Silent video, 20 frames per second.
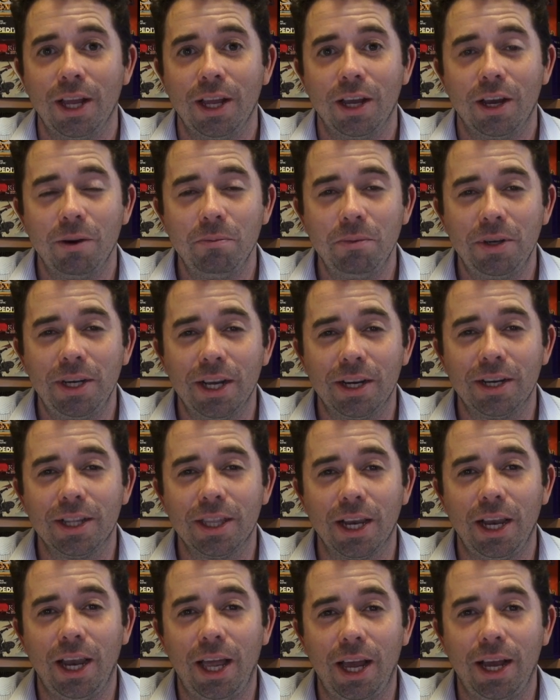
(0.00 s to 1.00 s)
I'm down to the
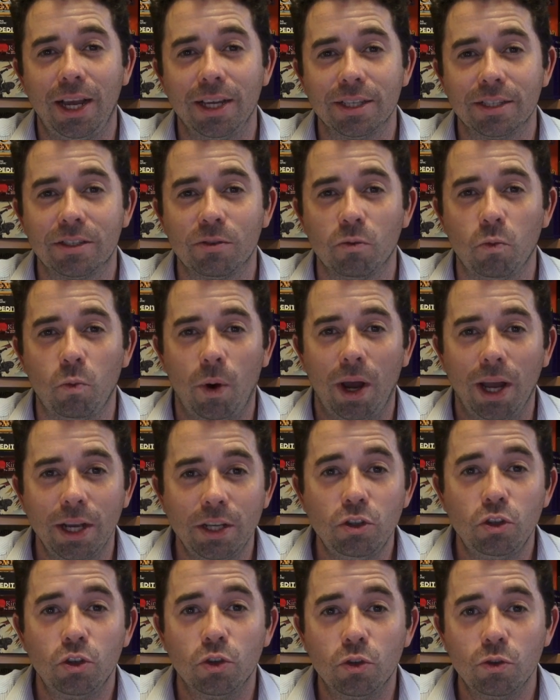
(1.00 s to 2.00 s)
last
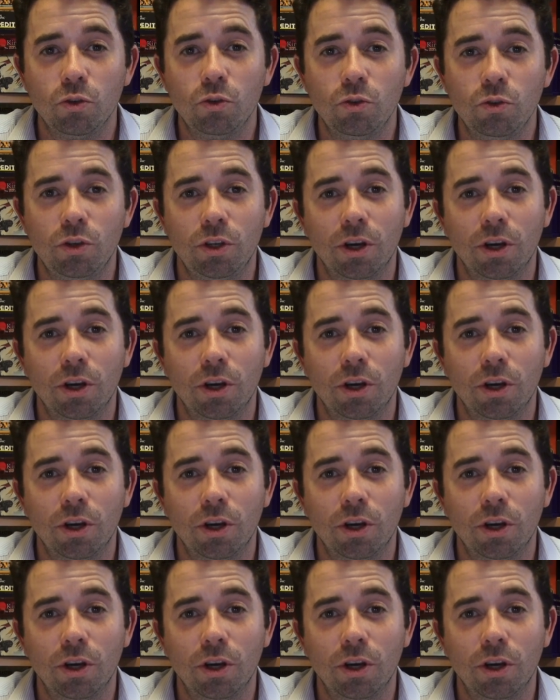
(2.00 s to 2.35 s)
1, 2